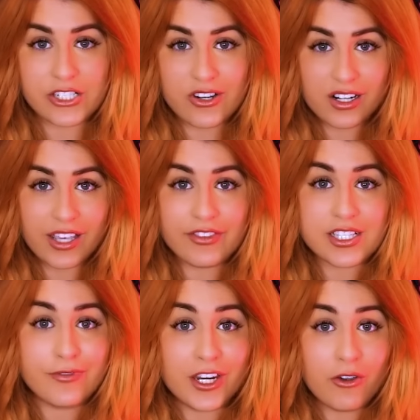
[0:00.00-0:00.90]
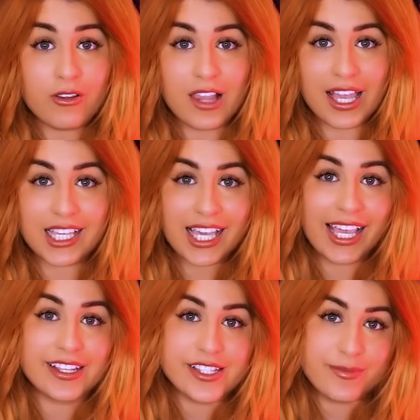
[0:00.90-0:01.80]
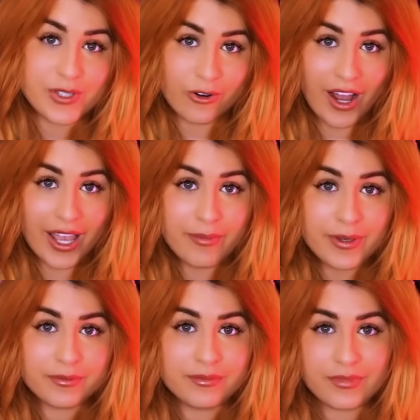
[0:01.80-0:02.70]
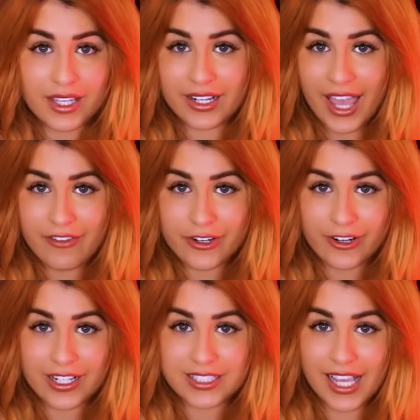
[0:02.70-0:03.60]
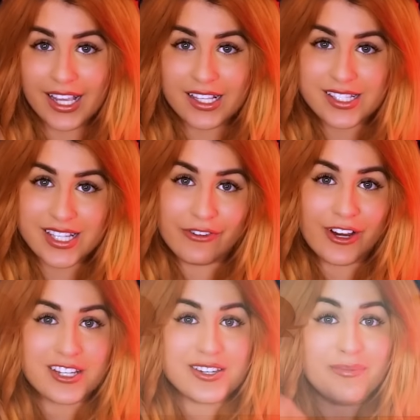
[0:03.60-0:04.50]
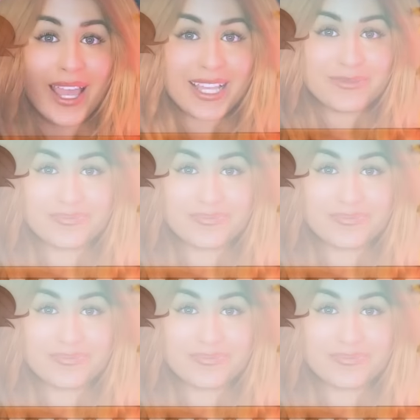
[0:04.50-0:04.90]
sure to give this video a like and subscribe, and have a great day. Stay fresh and bye.